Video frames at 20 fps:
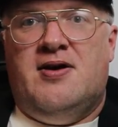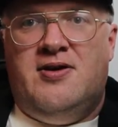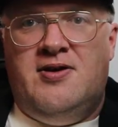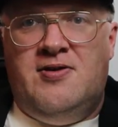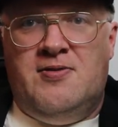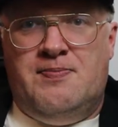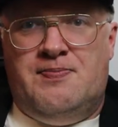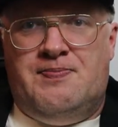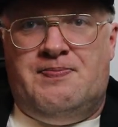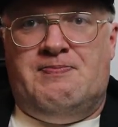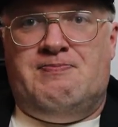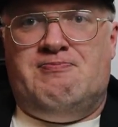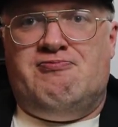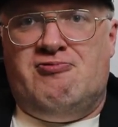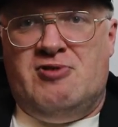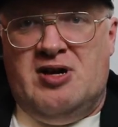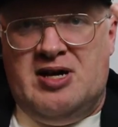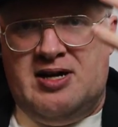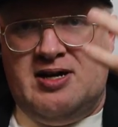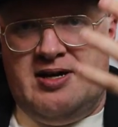You
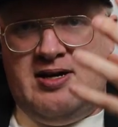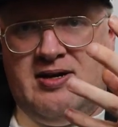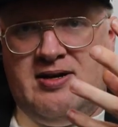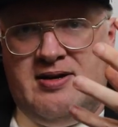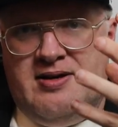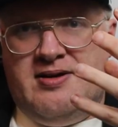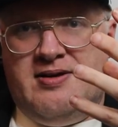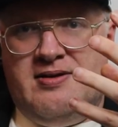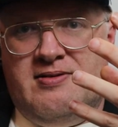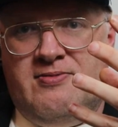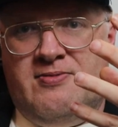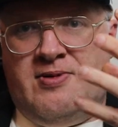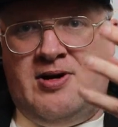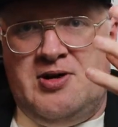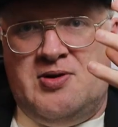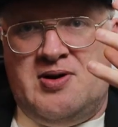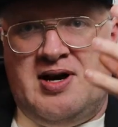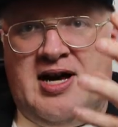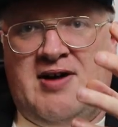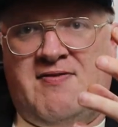bring
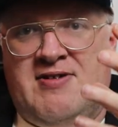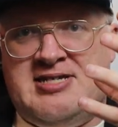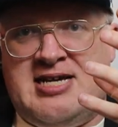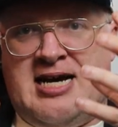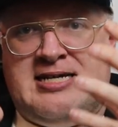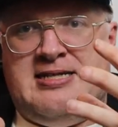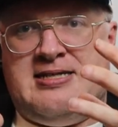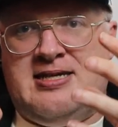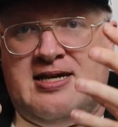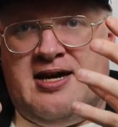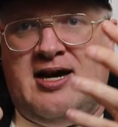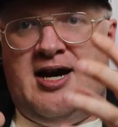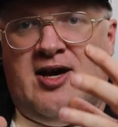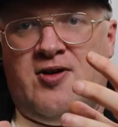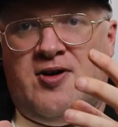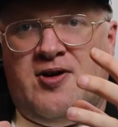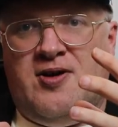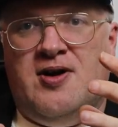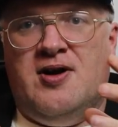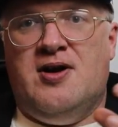what you have as assets
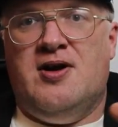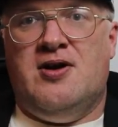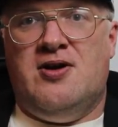together,